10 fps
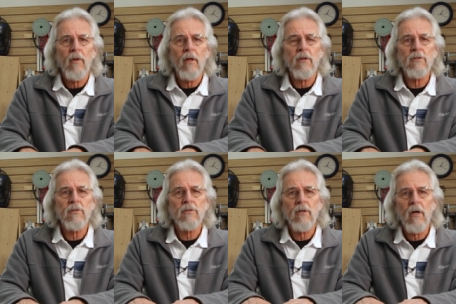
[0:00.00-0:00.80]

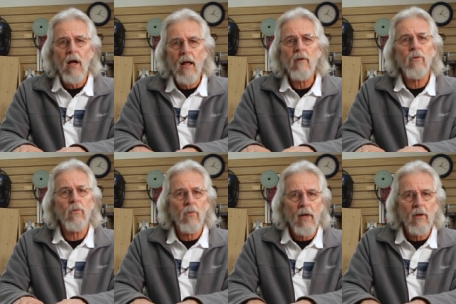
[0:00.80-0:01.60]
is kind of a
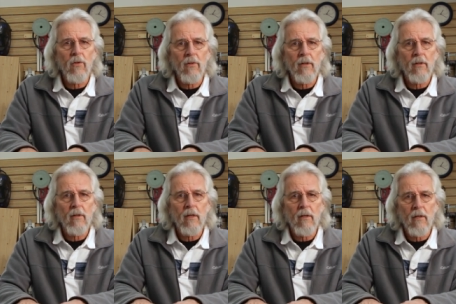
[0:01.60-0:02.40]
wrinkle that,
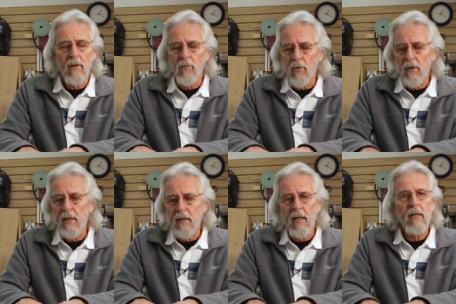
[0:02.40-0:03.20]
that, that
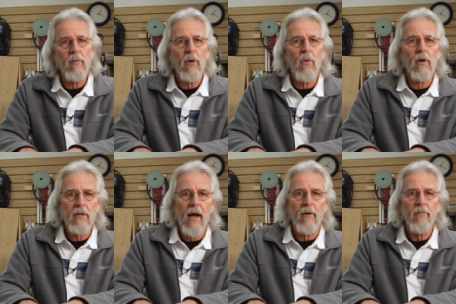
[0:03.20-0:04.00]
really needed to be worked
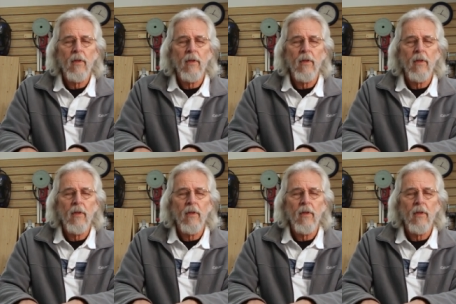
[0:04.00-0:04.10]
out.